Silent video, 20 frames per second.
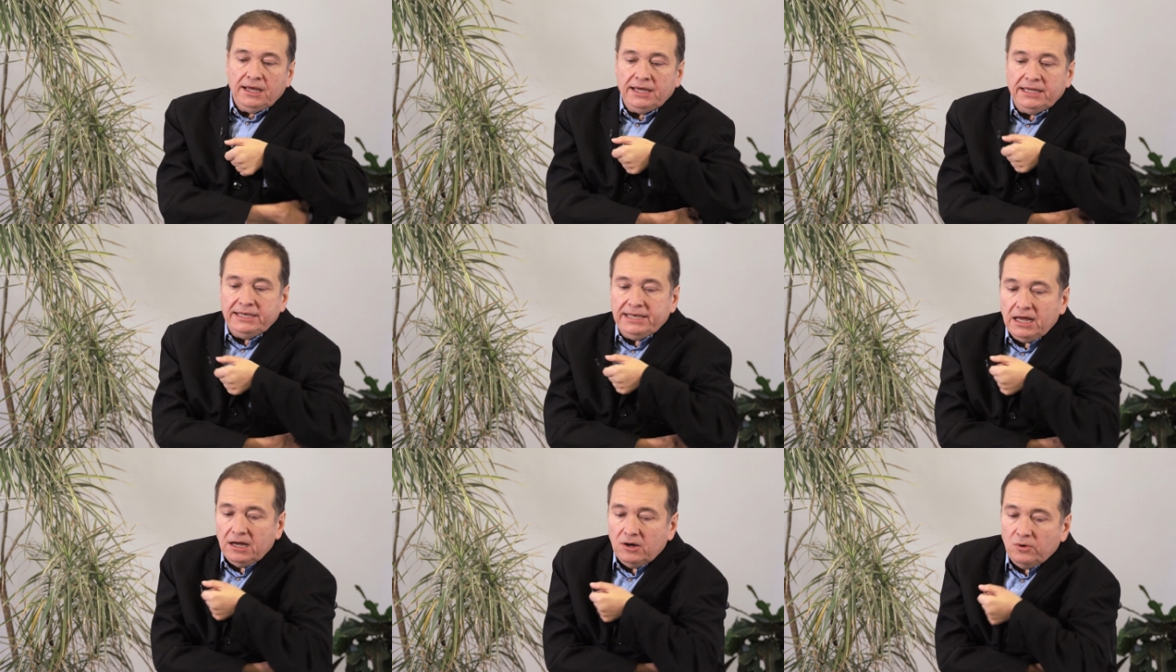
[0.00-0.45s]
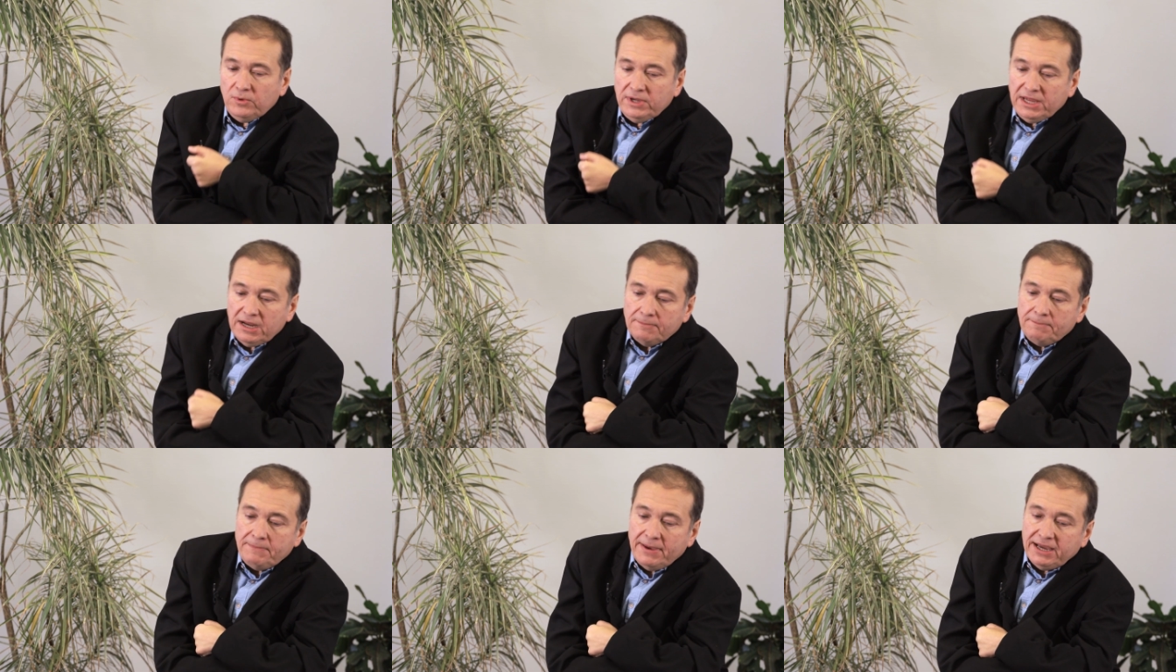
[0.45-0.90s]
And now
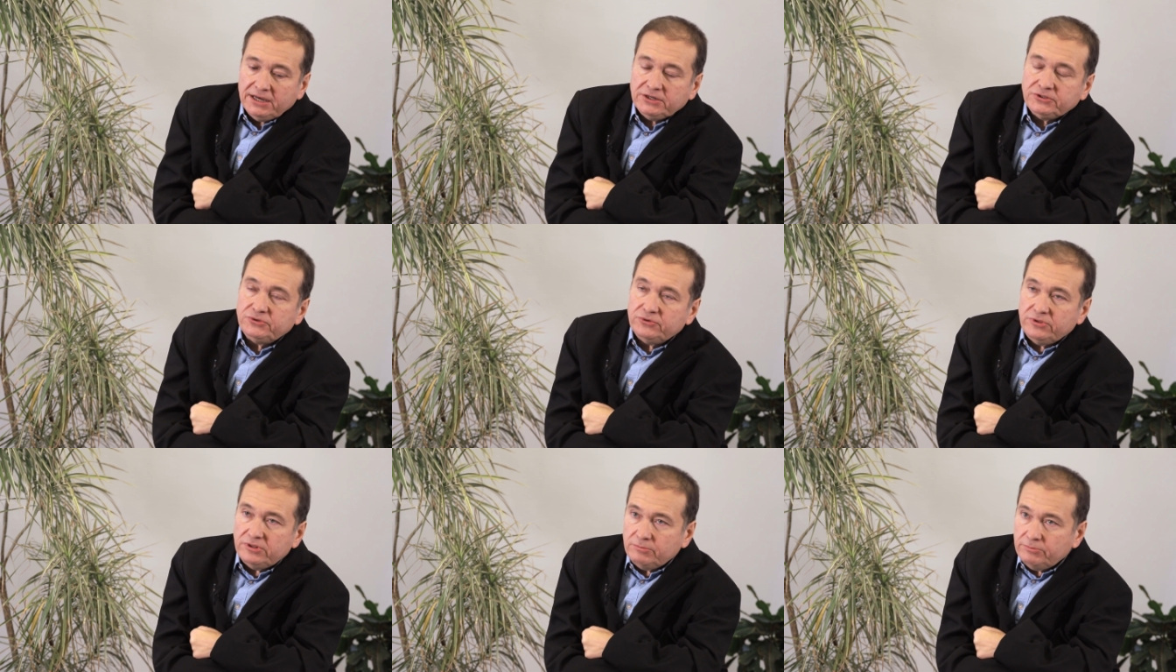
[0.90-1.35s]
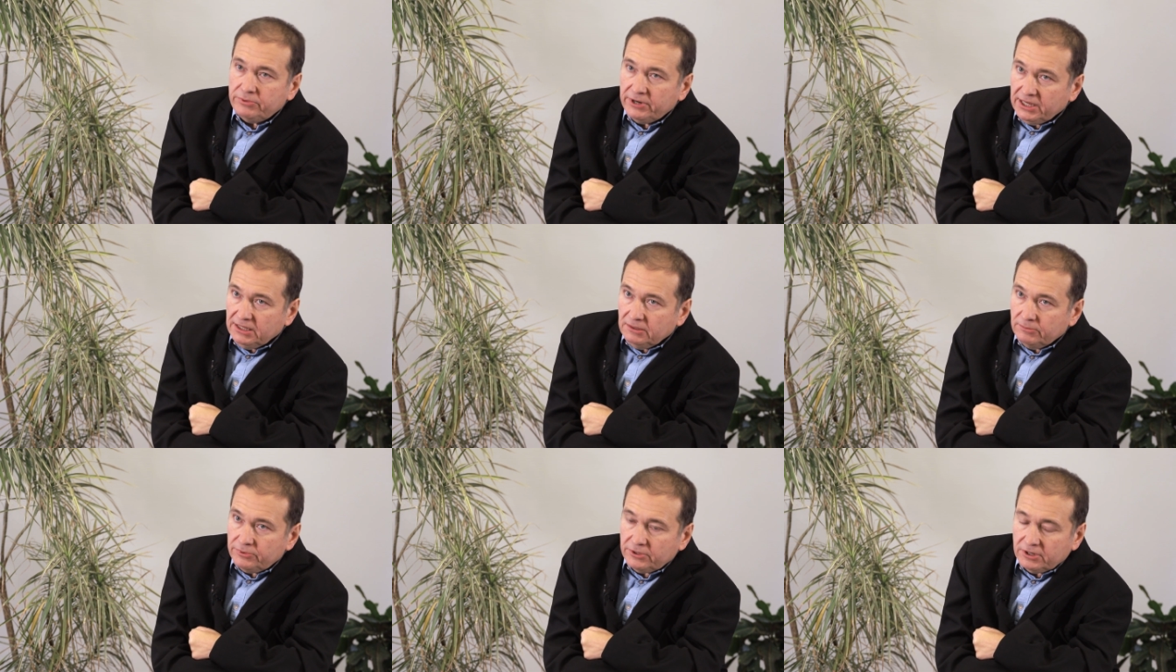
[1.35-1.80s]
we are back to the
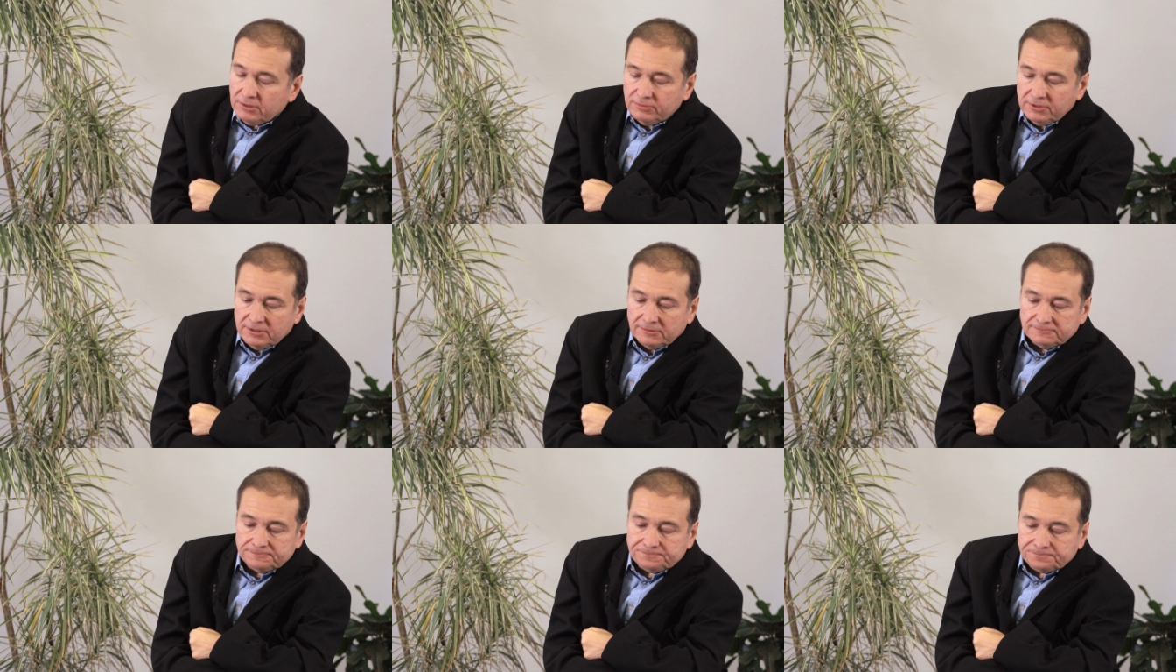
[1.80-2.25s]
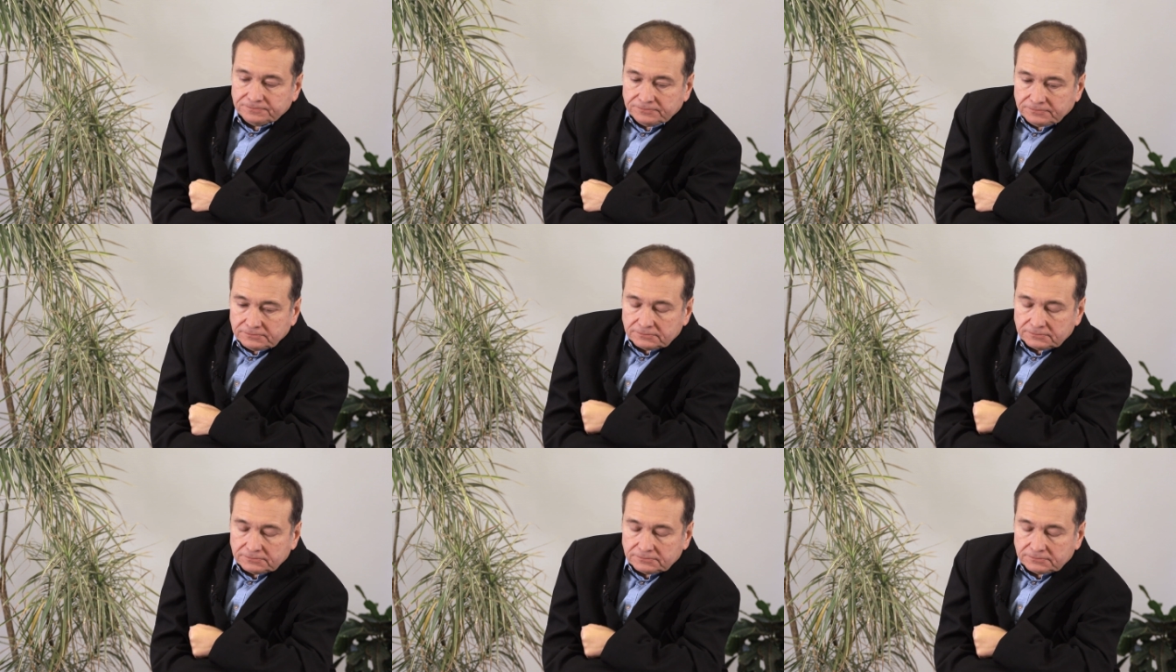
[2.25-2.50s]
brain problem.